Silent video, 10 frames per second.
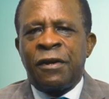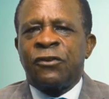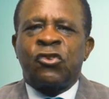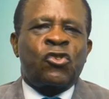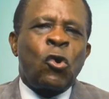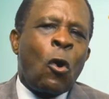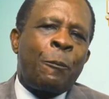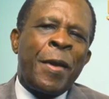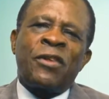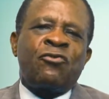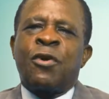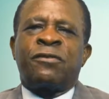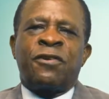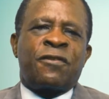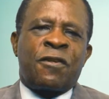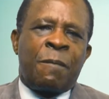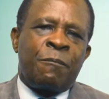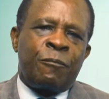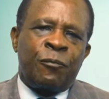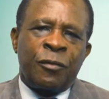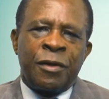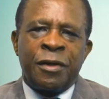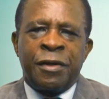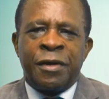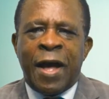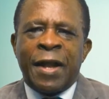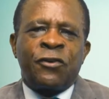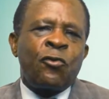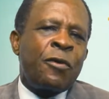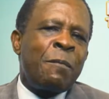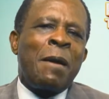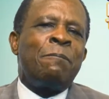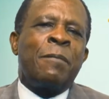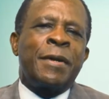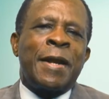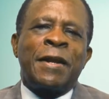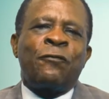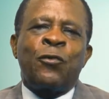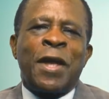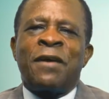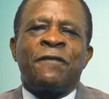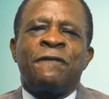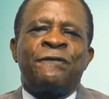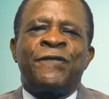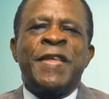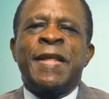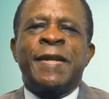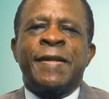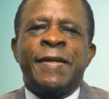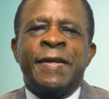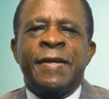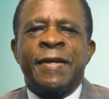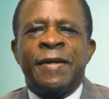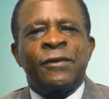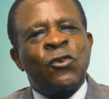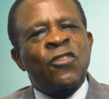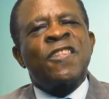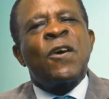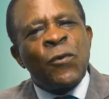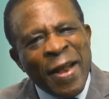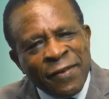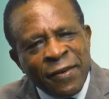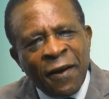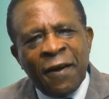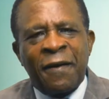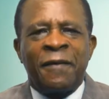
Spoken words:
to show patriotism, and to remember that if we ever feel to surrender,